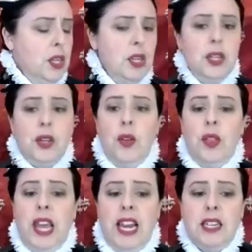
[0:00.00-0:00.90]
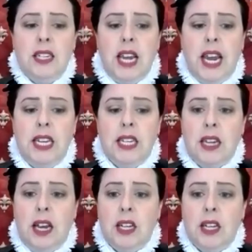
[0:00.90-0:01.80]
So that
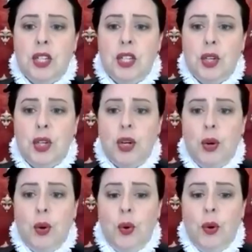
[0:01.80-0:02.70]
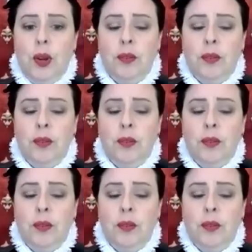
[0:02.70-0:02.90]
takes us to